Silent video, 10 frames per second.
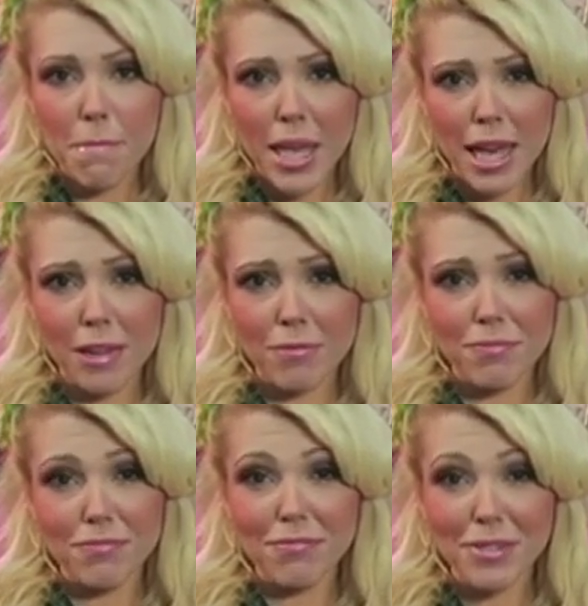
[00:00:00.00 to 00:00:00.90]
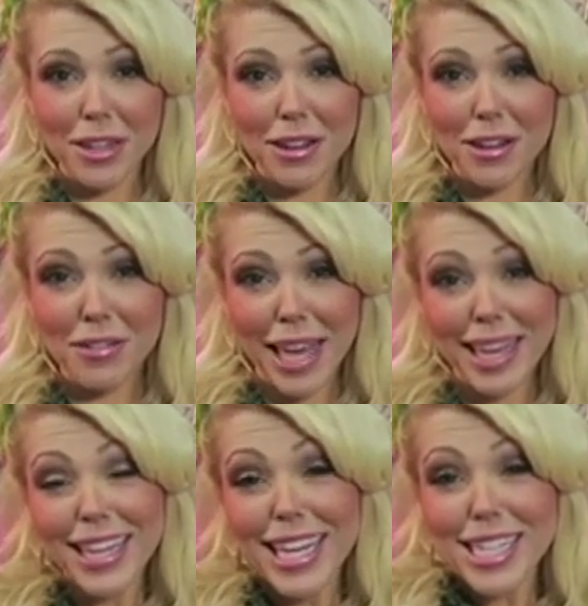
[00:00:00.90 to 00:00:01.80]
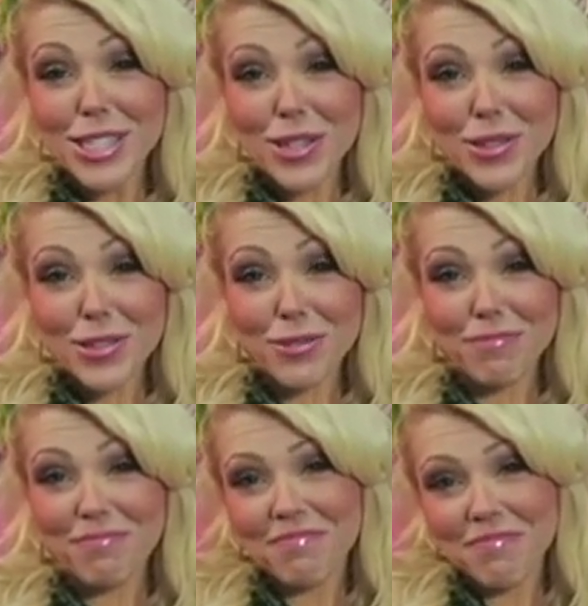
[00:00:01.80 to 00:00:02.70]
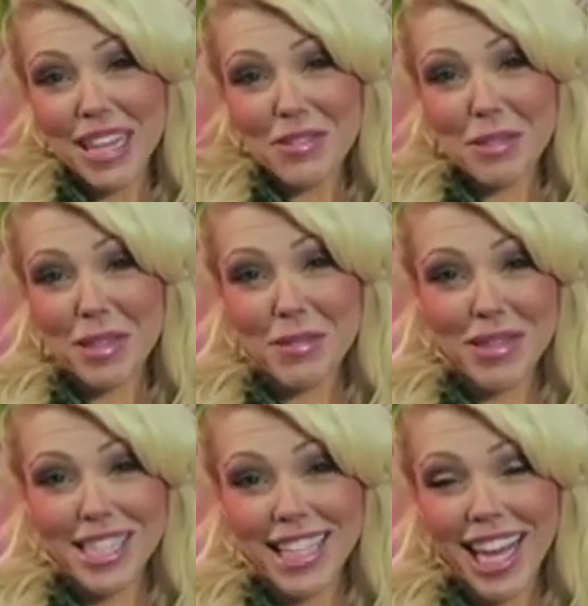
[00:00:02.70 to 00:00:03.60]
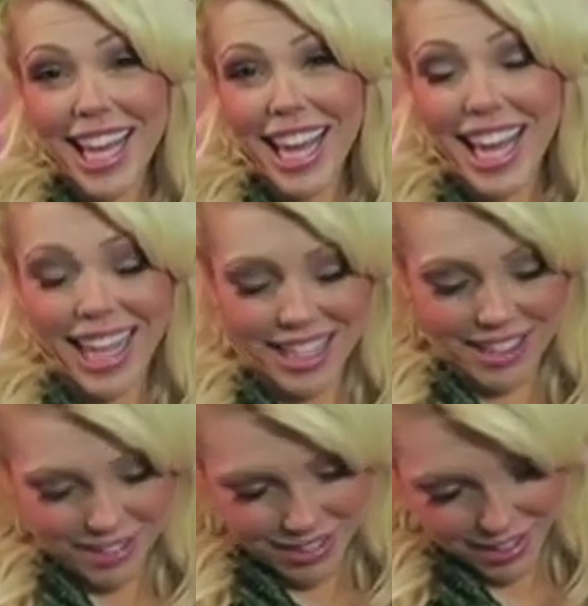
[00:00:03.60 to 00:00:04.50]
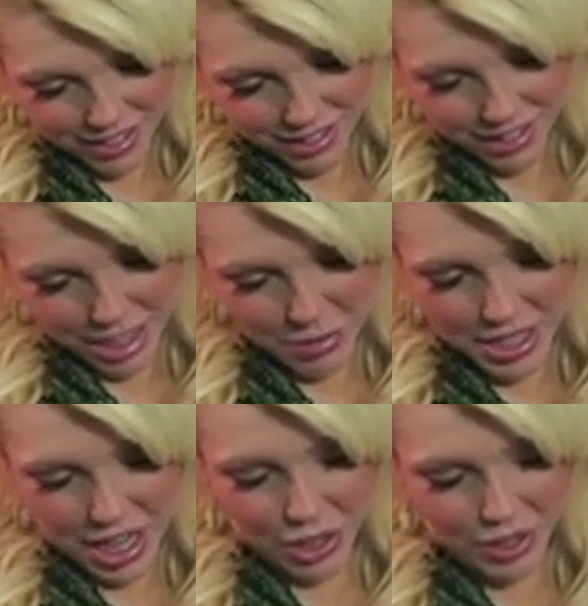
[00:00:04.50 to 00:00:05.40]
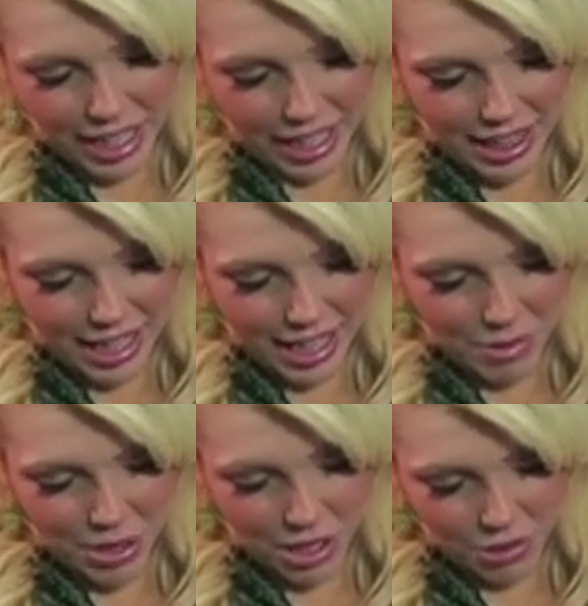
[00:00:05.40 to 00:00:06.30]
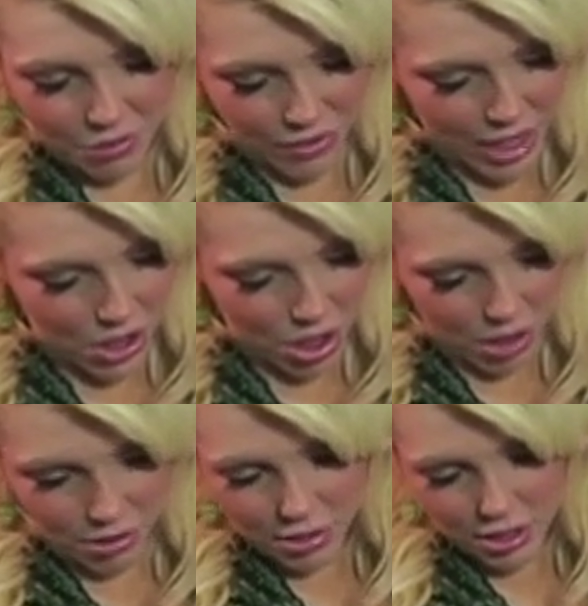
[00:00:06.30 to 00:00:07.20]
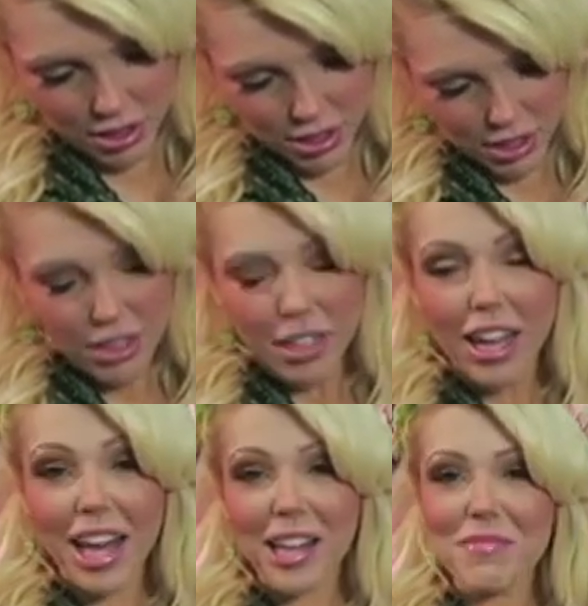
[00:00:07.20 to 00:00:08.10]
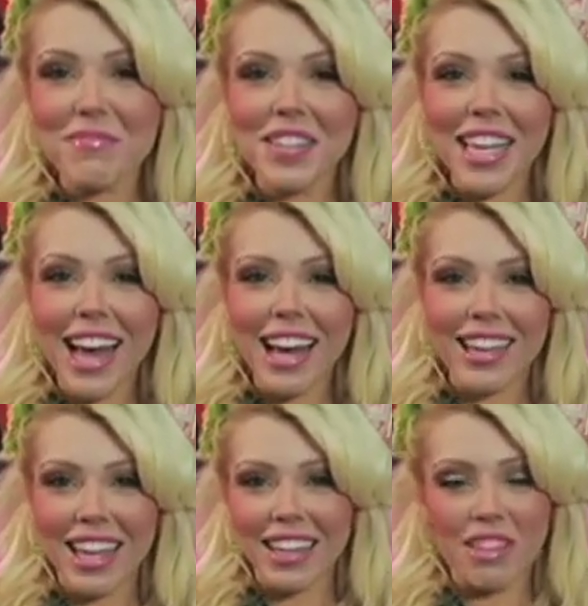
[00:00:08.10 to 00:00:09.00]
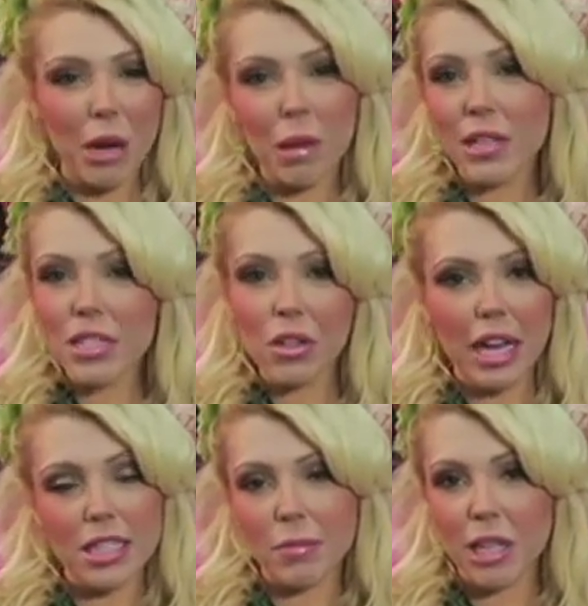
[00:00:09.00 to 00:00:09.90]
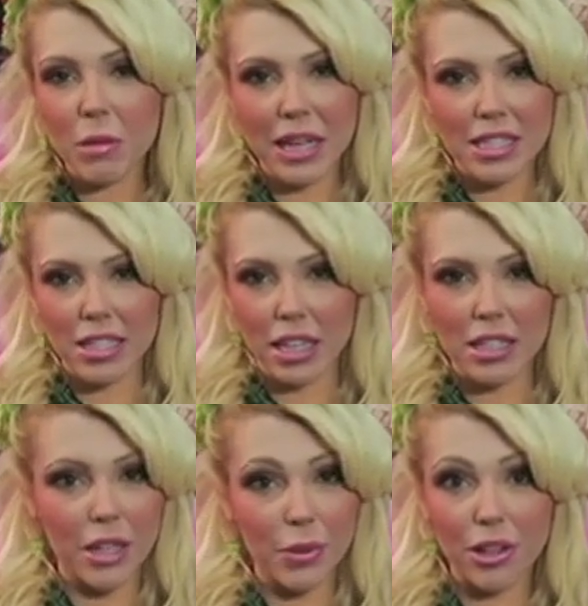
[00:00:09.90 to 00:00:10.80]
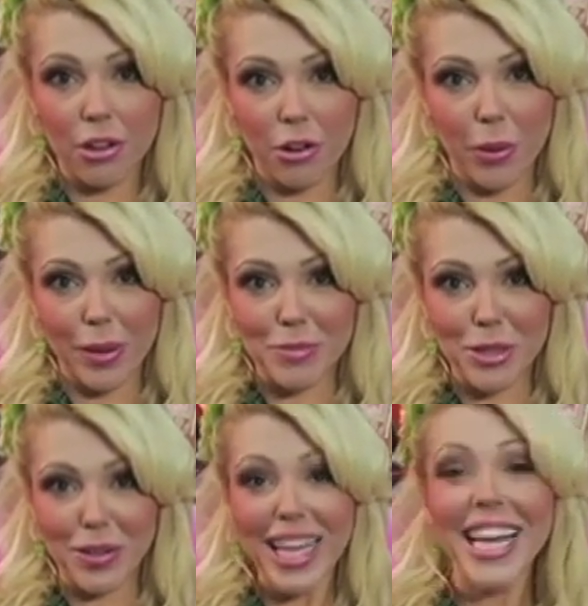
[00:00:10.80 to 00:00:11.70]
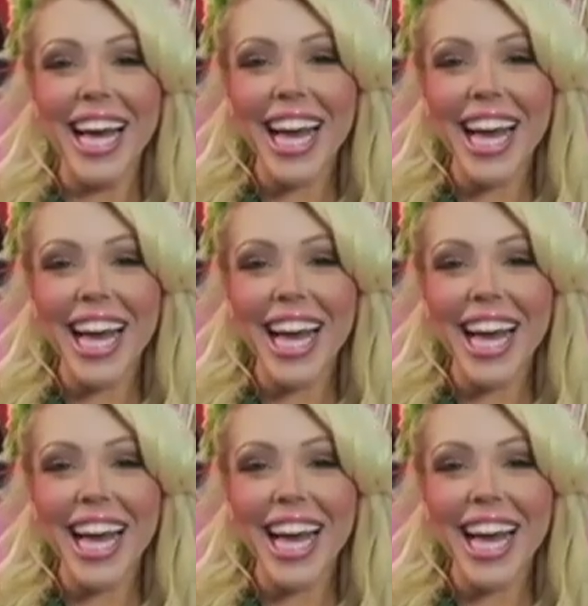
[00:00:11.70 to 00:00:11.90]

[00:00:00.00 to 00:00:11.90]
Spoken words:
Yeah, okay, so that was pretty much it, and someone's hungry. I think I'm gonna go feed you. Yeah, and probably don't ask me to pet sit, because I really don't know what I'm doing.